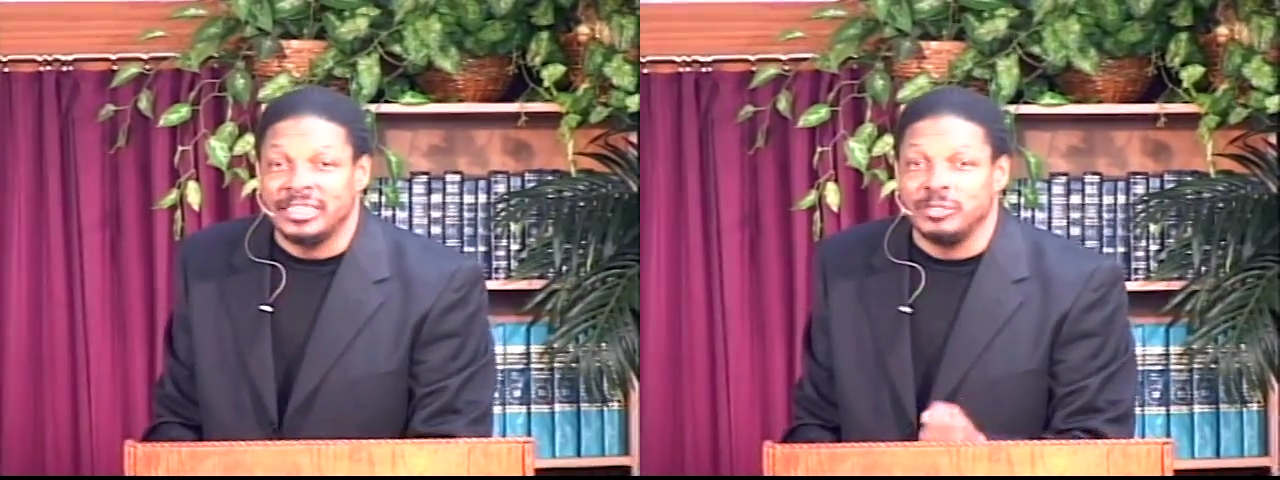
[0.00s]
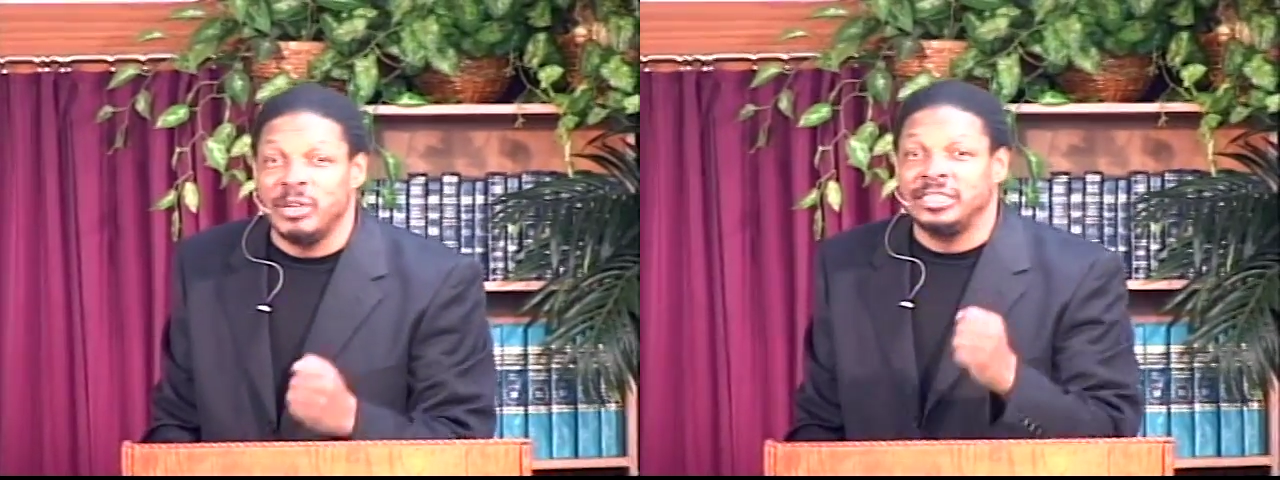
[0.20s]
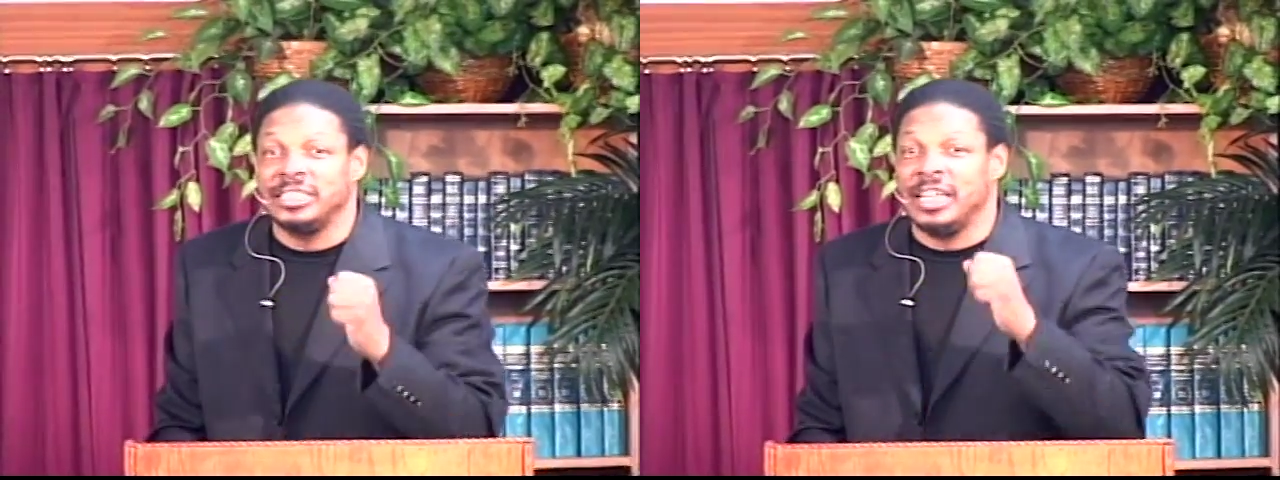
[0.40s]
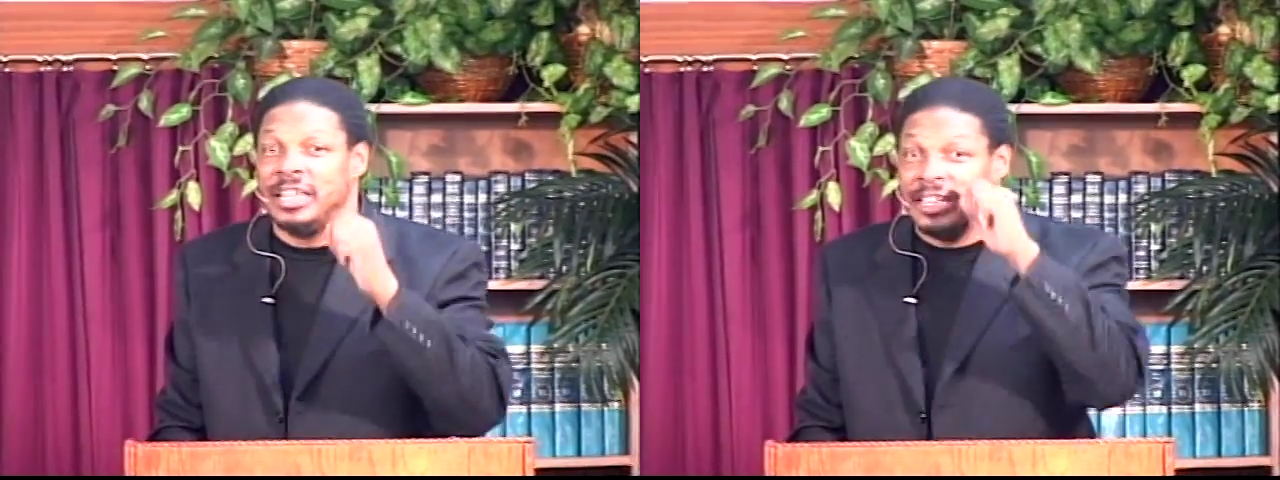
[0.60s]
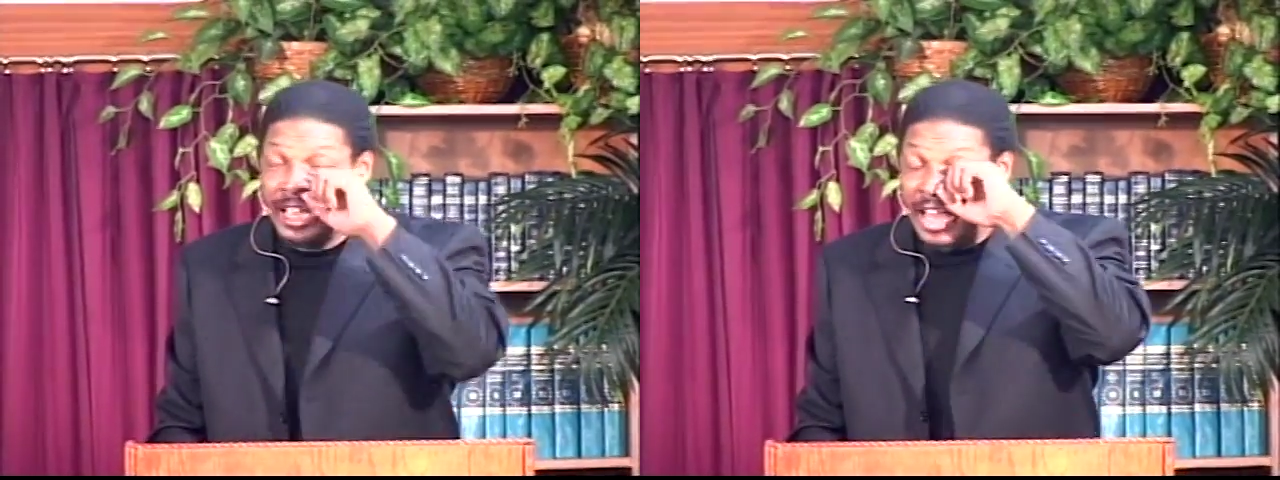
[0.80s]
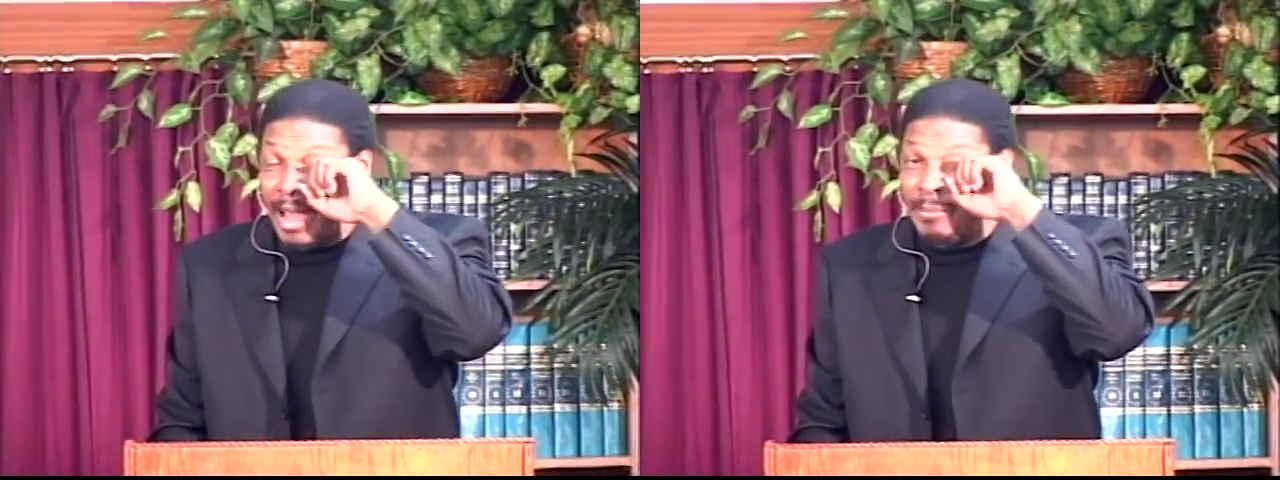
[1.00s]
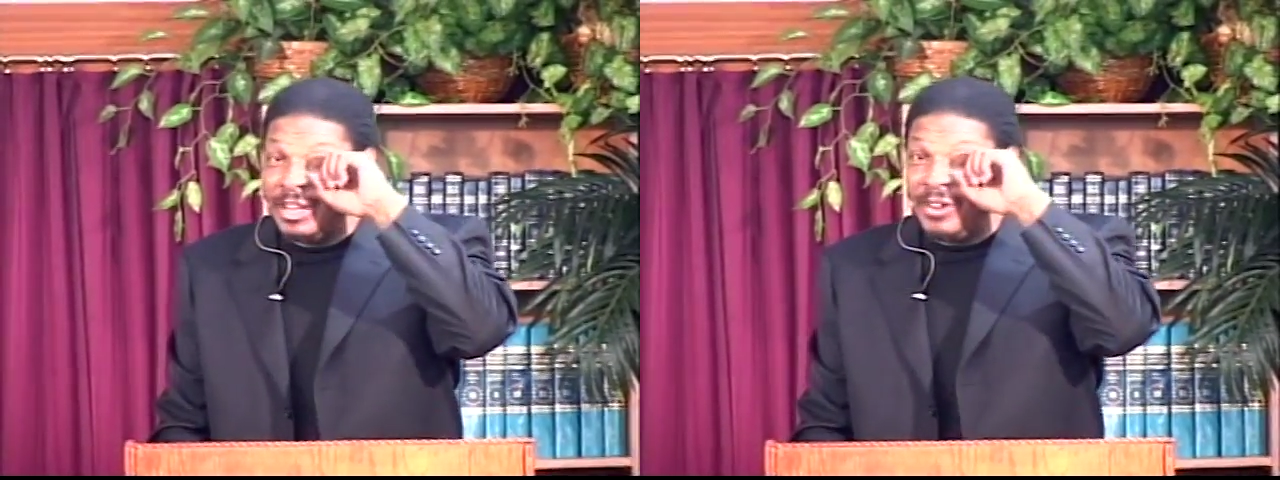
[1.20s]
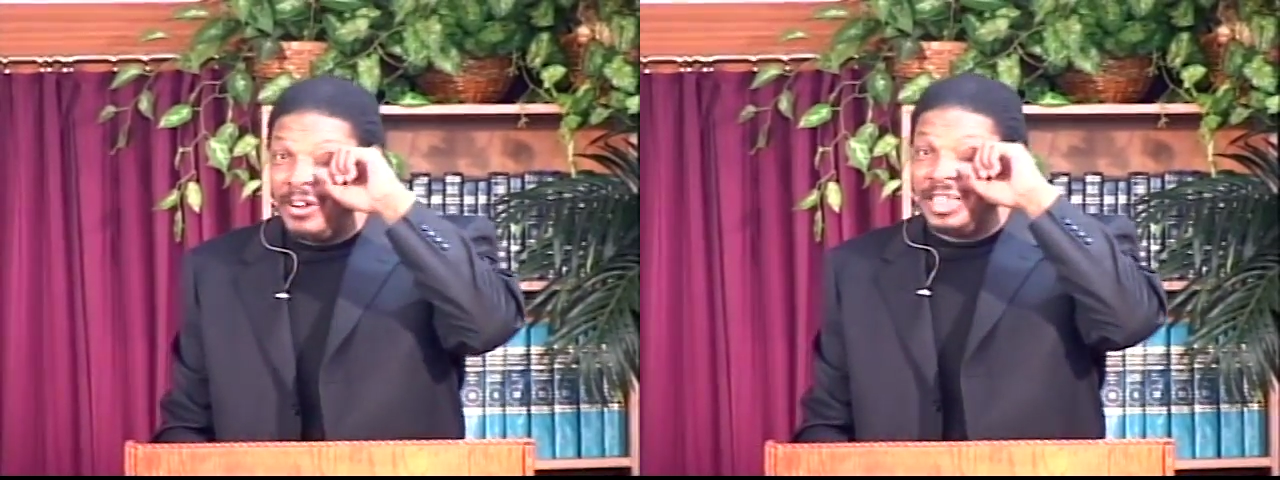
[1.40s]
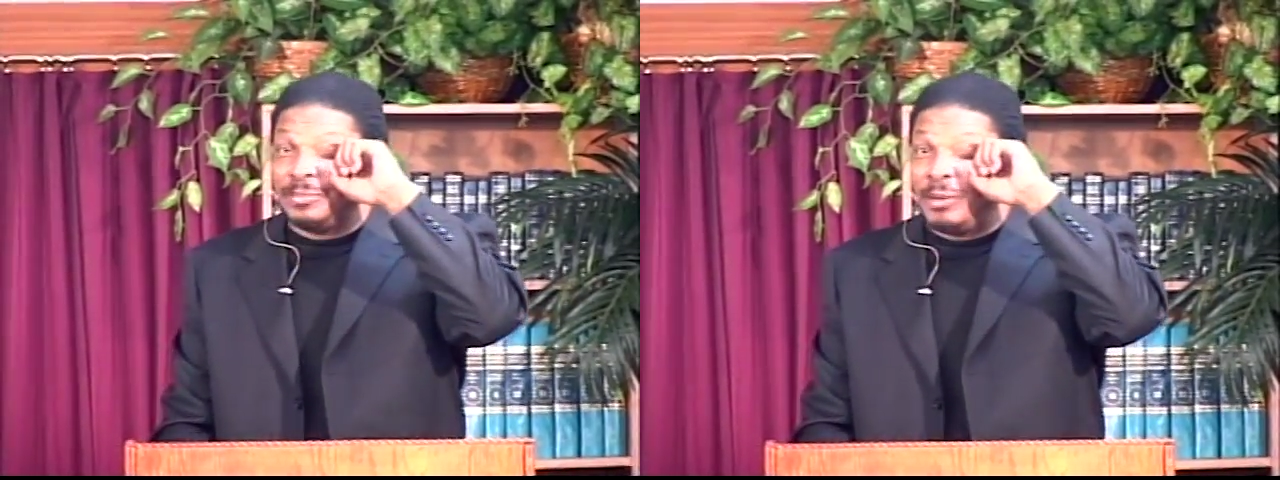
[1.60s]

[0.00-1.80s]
Because I've been knowing this